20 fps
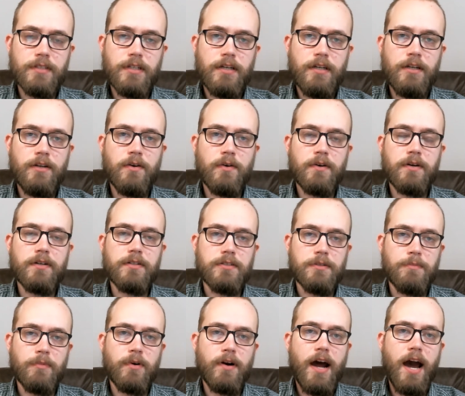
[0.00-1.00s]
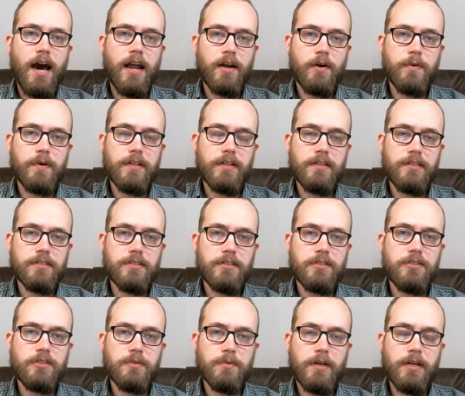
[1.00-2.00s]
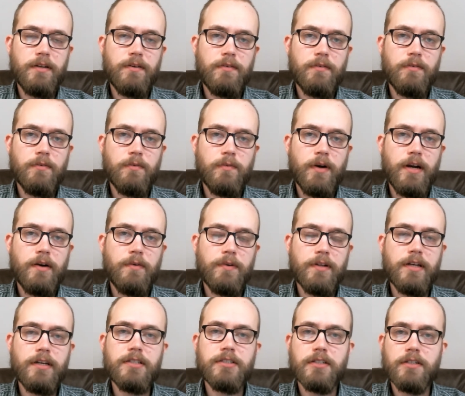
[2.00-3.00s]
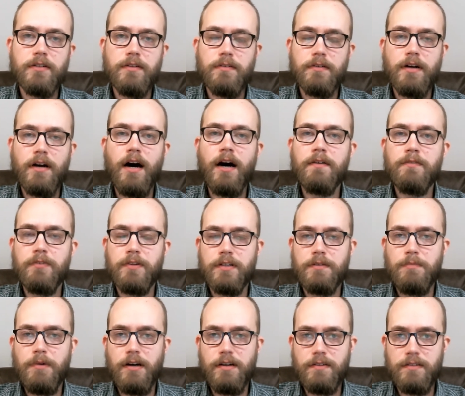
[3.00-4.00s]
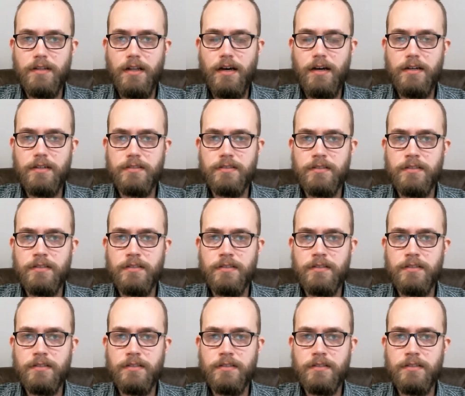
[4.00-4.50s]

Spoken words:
in order to more adequately situate where relational conflict model lies.